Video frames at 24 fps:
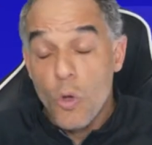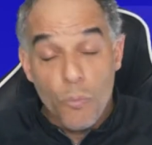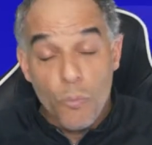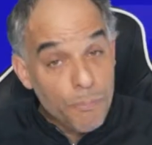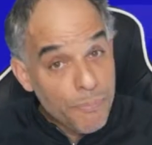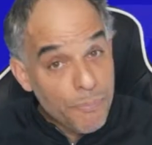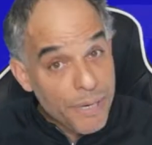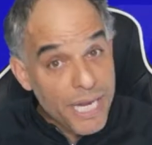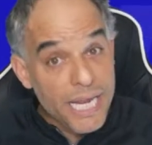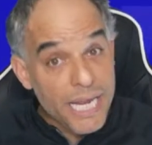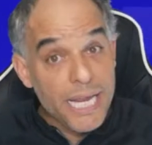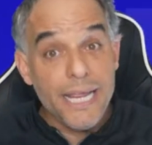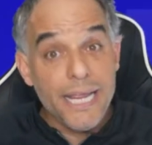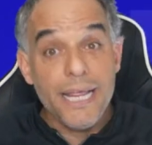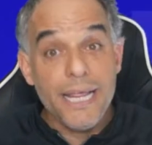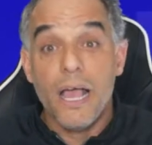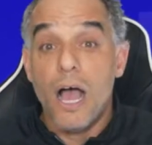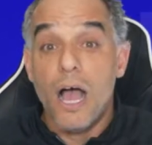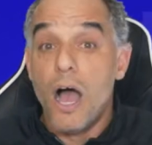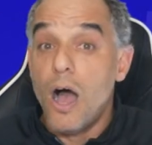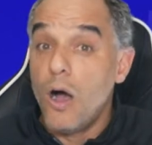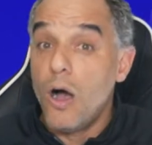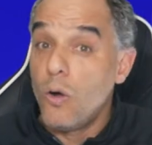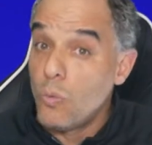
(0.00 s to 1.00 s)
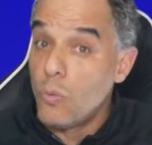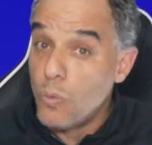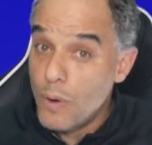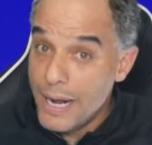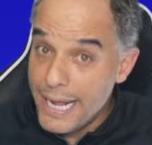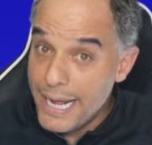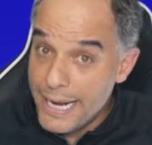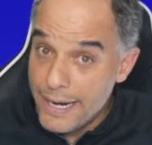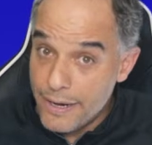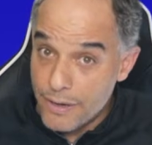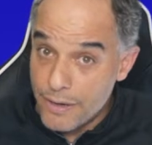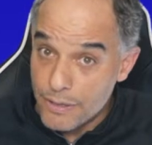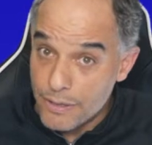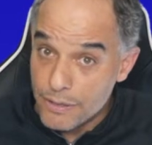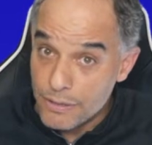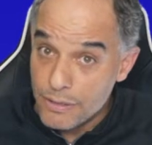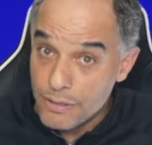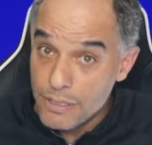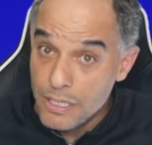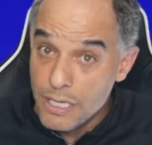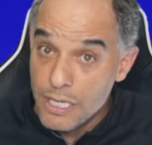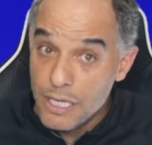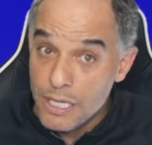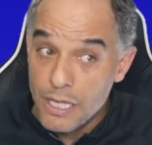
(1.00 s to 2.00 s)
Be aware
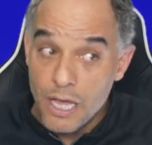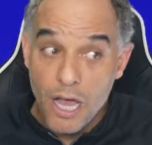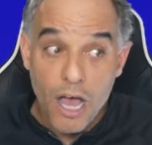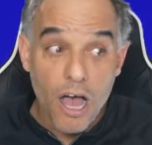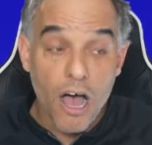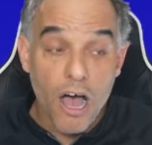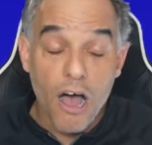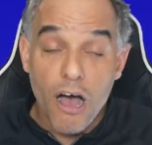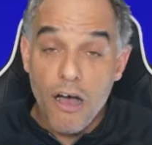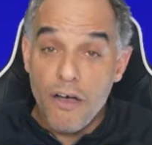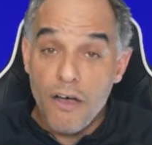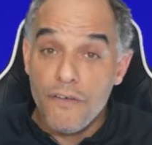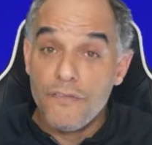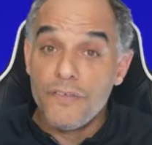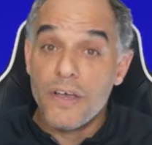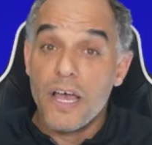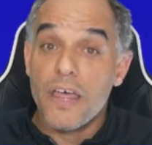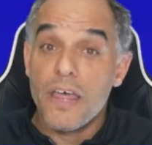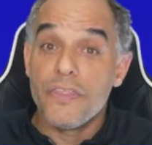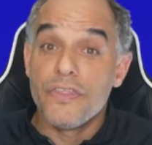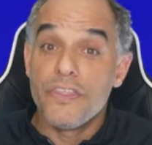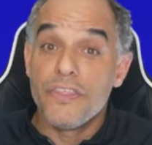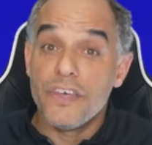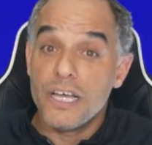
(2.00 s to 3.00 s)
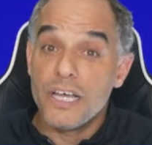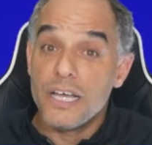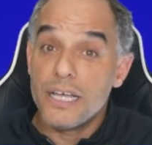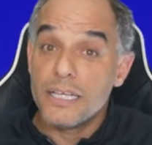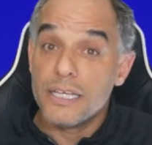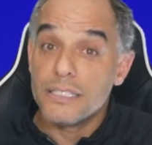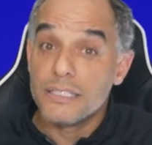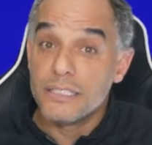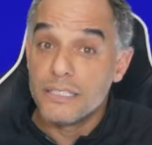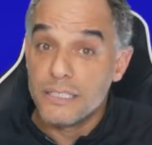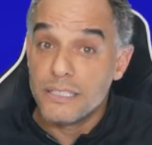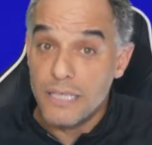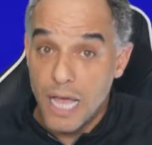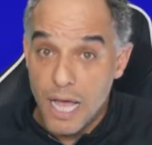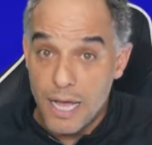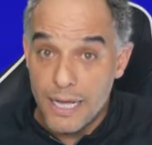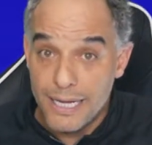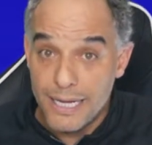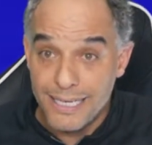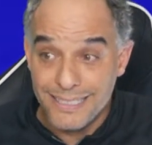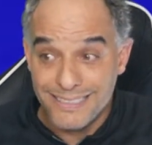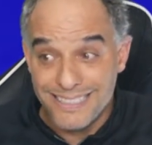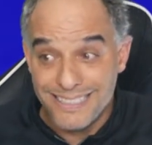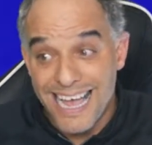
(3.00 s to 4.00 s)
of the
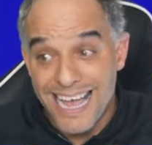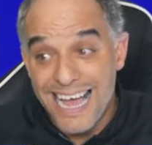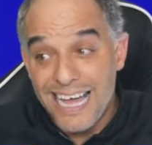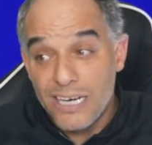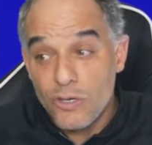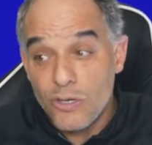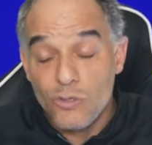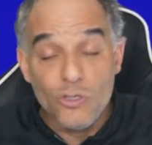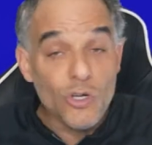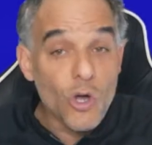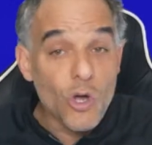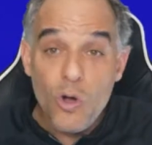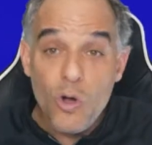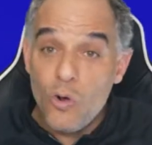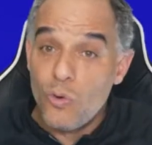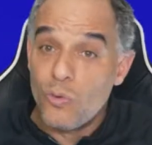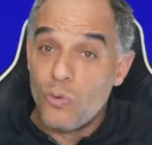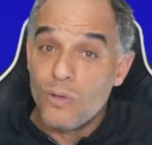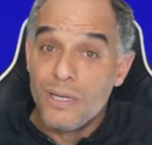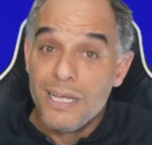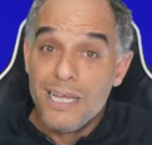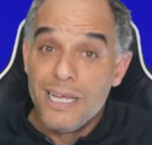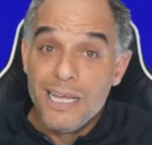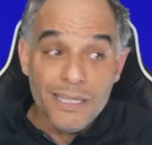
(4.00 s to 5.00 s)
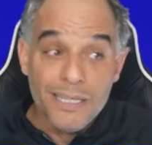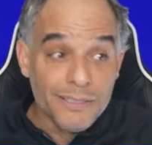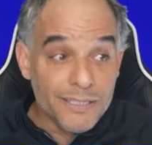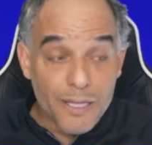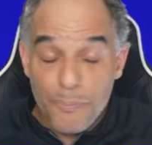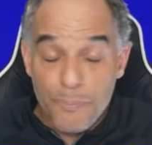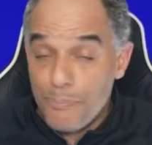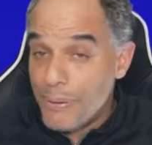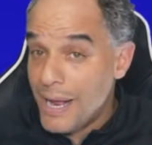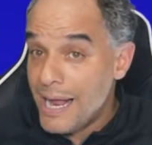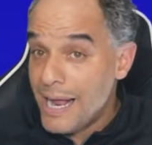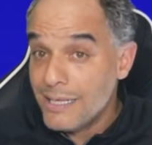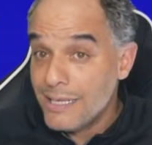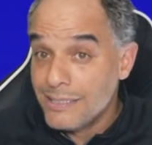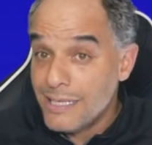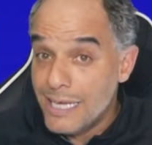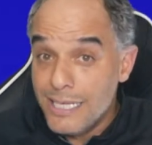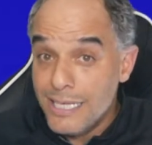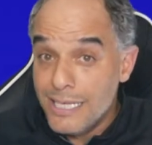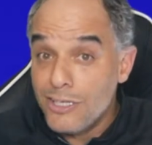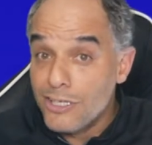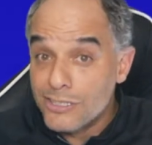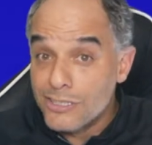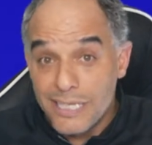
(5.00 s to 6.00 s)
signs. I don't know.
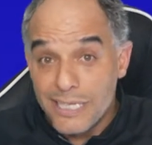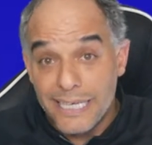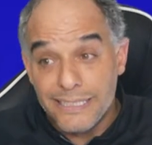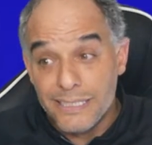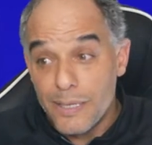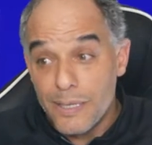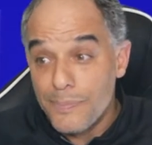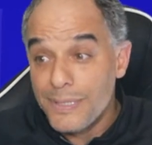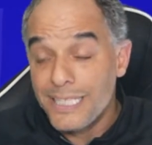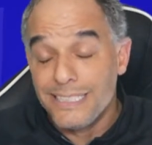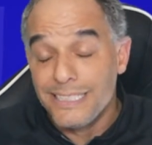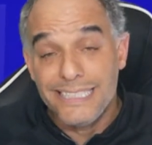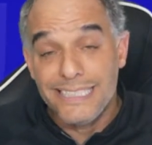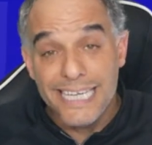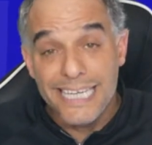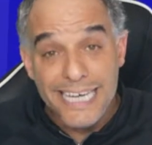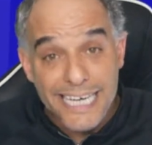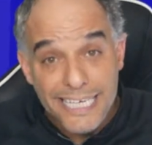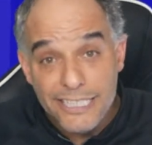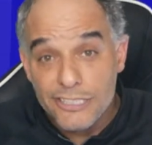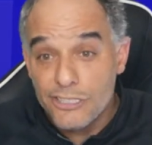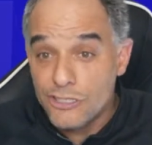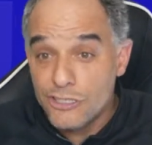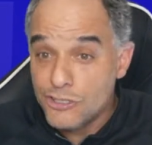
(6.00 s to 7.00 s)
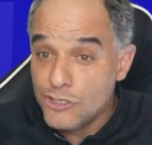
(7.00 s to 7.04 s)
It looks like some of the teachers